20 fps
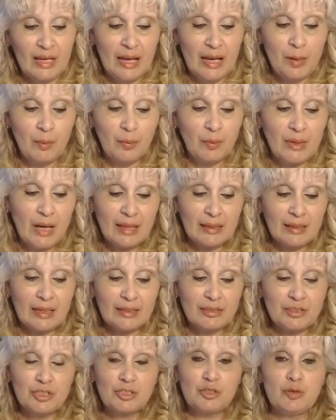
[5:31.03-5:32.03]
And what I
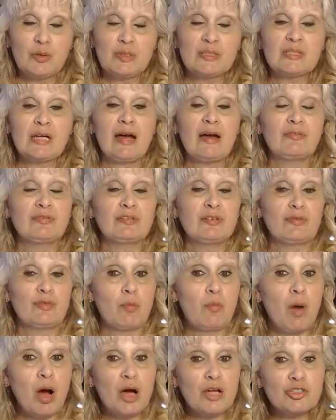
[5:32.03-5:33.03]
like to do is I have
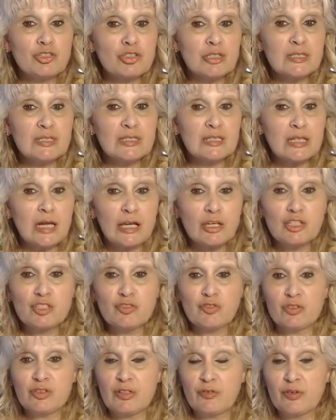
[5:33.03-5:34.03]
different mantras that I use
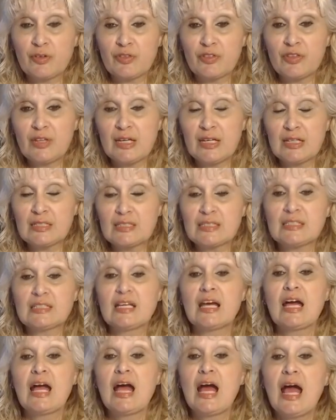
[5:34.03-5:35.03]
for different things.
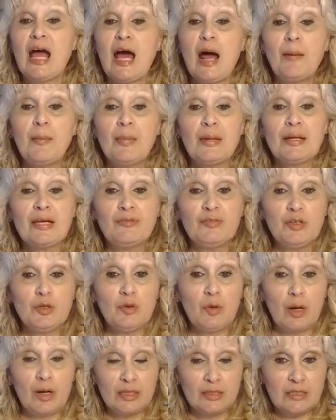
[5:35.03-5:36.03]
I'm going to give
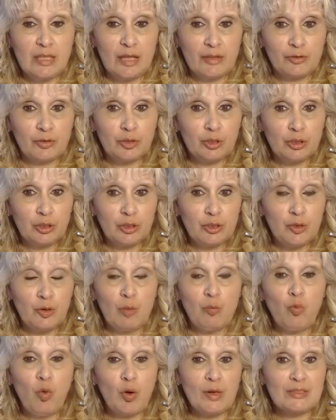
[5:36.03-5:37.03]
you another clue
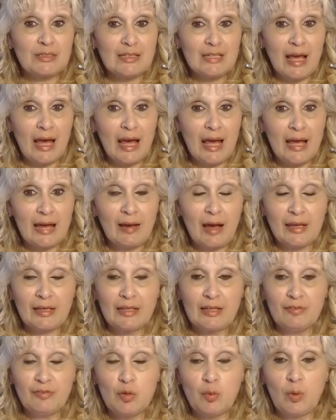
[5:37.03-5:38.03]
on one today. I
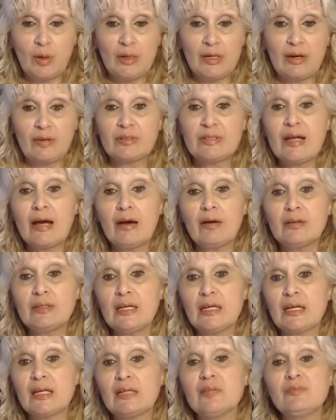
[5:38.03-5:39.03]
give you one every now and
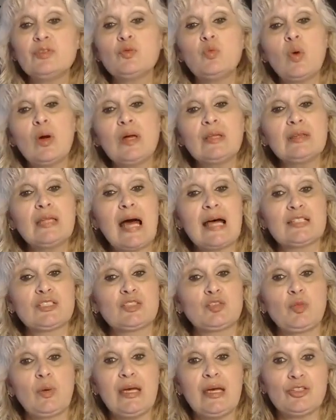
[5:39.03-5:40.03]
then. I gave you one
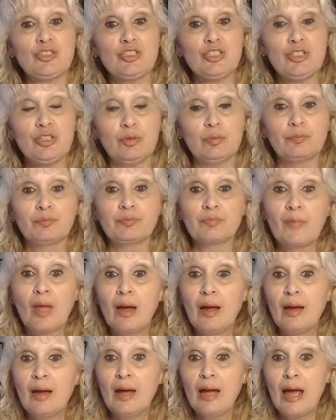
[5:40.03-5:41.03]
last week too.
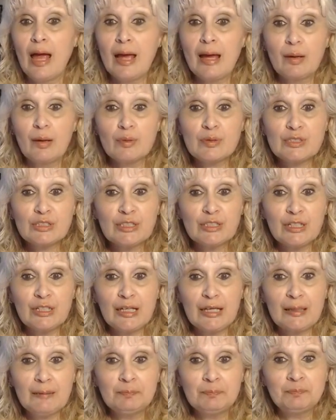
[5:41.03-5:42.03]
It was a
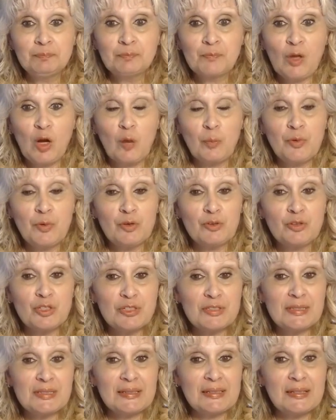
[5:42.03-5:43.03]
goodie. I hope you're
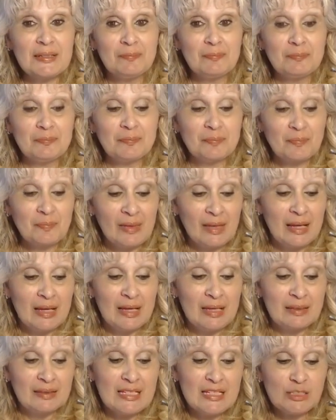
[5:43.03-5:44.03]
using it.
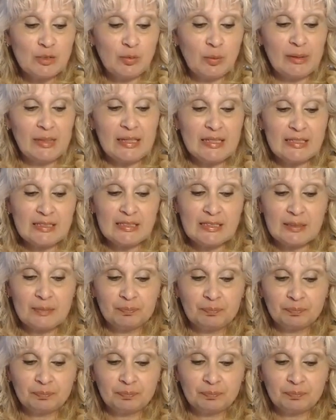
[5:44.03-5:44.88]
This one is